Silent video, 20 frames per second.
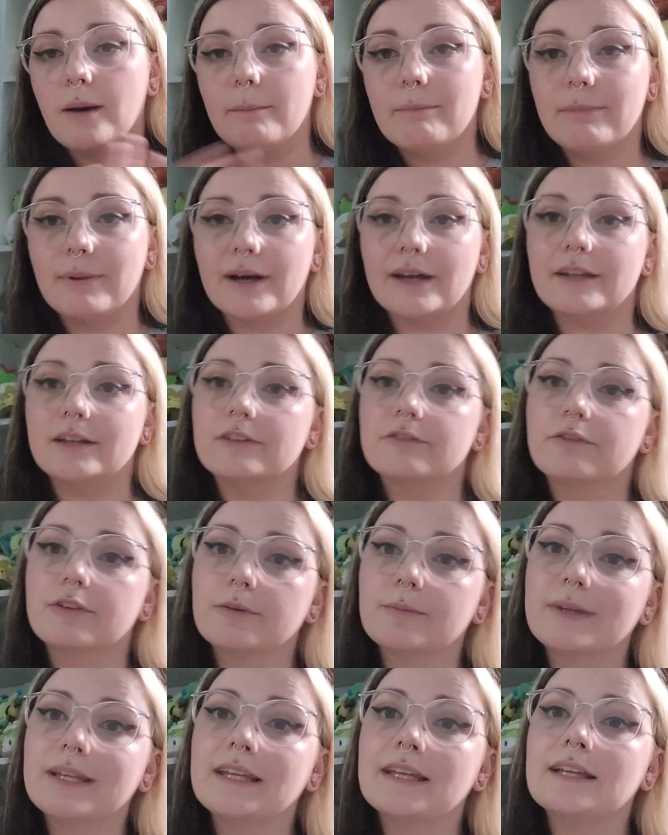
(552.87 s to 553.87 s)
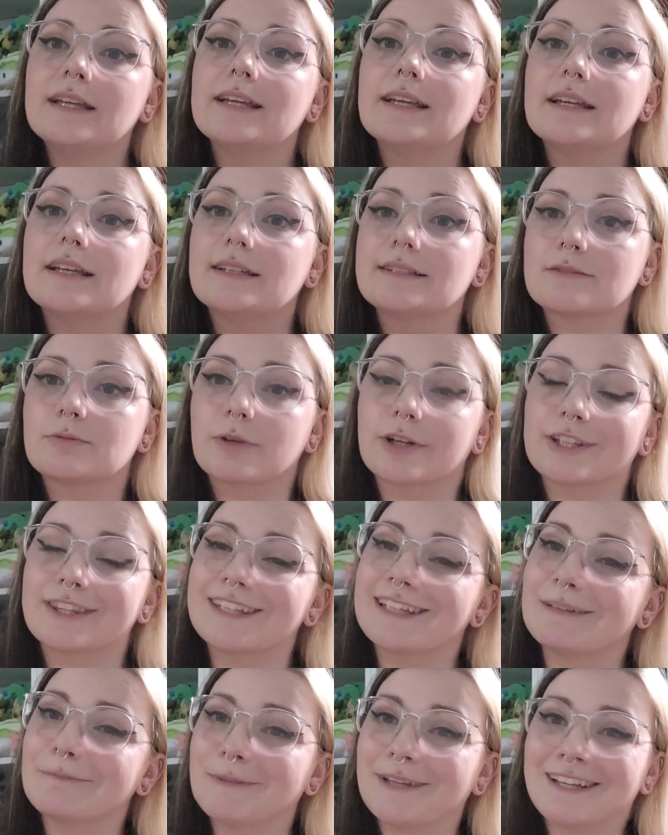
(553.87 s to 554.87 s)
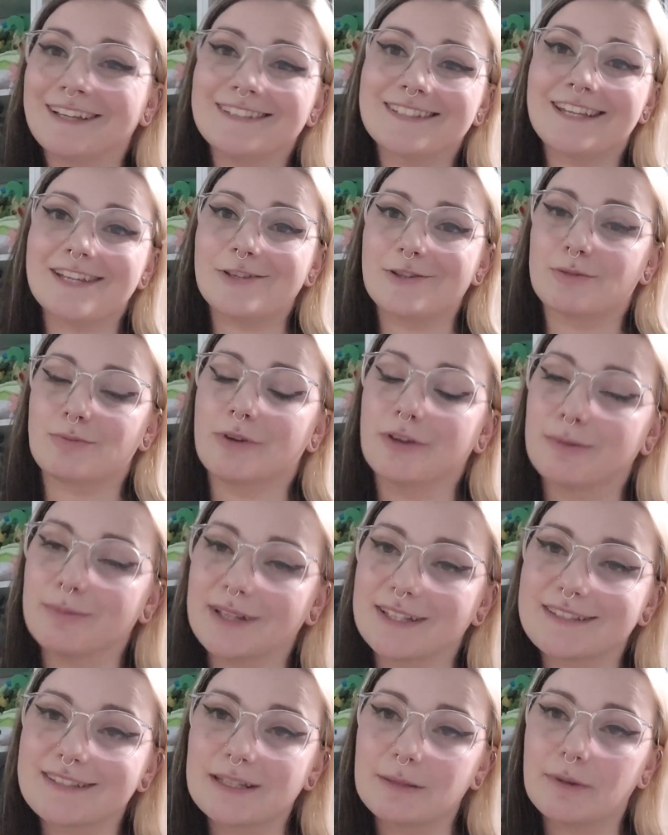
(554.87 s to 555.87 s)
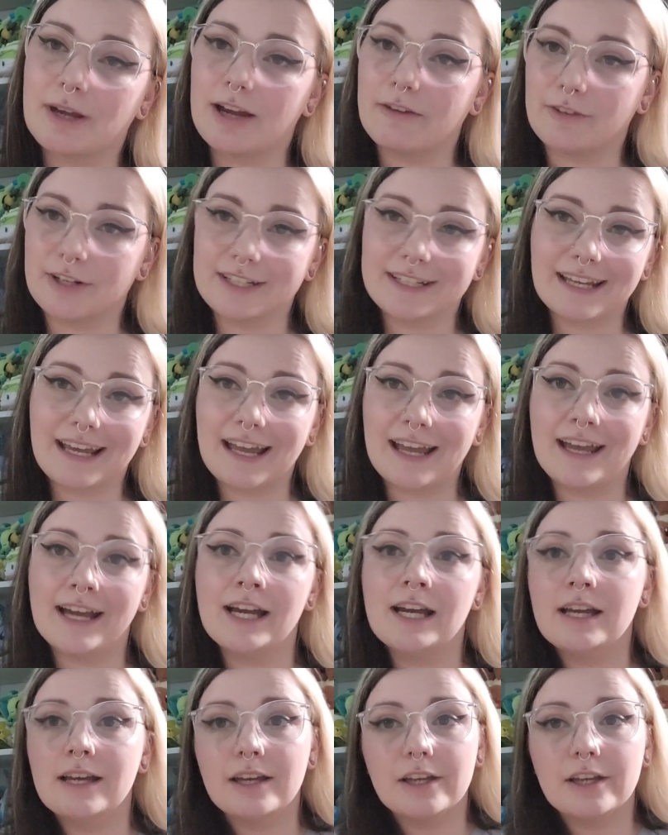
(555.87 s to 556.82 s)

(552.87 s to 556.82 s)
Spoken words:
But for me, it's worth it because I use Pokemon Sleep every day.